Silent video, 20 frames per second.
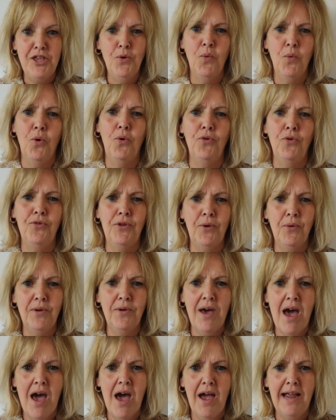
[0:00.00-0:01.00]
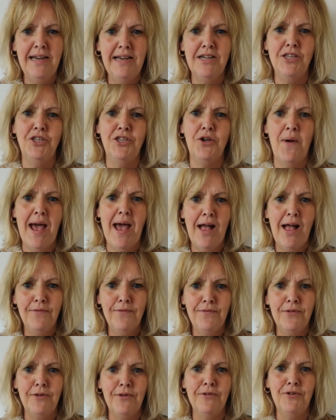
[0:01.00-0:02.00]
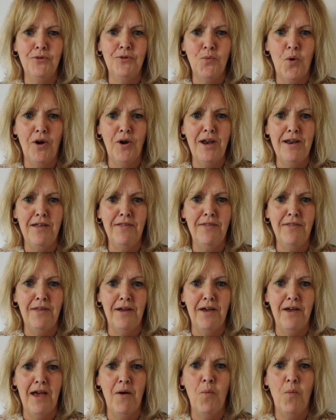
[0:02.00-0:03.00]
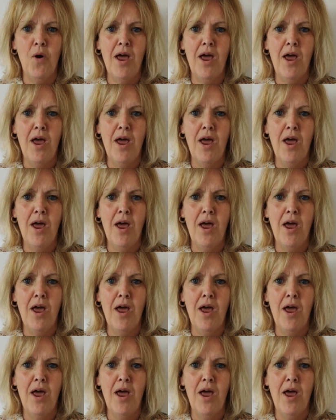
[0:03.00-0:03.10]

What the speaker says: and you were all so kind and so helpful to one another.